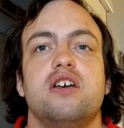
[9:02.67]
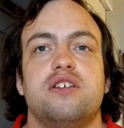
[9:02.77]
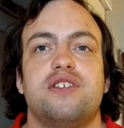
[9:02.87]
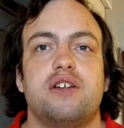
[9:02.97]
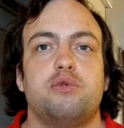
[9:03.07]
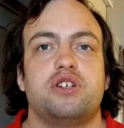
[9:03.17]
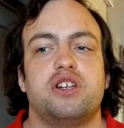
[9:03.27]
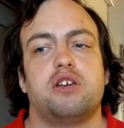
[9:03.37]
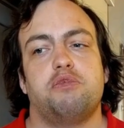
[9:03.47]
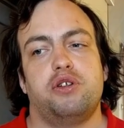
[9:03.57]
that would
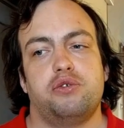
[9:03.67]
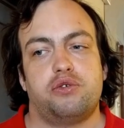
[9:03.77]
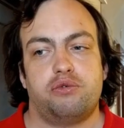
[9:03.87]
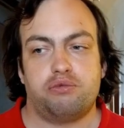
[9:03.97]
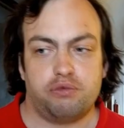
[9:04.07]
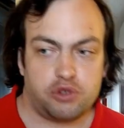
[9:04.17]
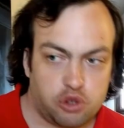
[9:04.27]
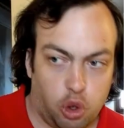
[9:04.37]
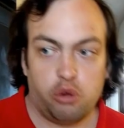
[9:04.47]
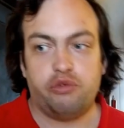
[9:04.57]
enable you to
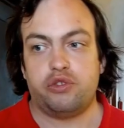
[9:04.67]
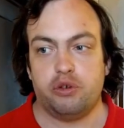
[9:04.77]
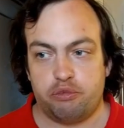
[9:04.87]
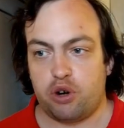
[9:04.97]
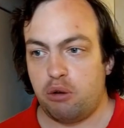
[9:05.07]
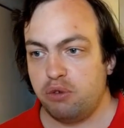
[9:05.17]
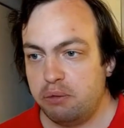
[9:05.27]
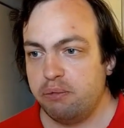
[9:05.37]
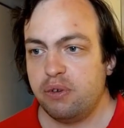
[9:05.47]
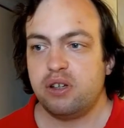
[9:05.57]
solve the
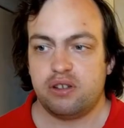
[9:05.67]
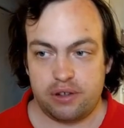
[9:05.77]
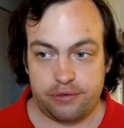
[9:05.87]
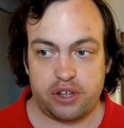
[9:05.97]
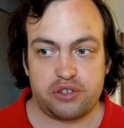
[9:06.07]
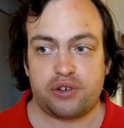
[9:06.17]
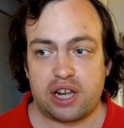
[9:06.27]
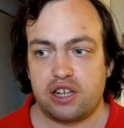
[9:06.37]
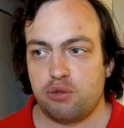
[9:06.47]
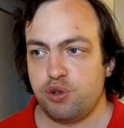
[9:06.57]
problem of
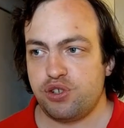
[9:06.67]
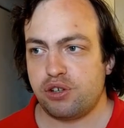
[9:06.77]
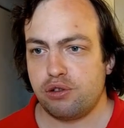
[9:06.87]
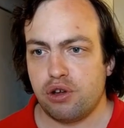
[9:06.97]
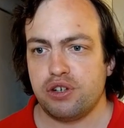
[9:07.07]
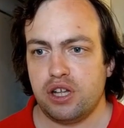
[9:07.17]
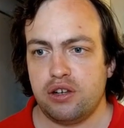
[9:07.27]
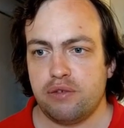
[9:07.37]
extracting musical content.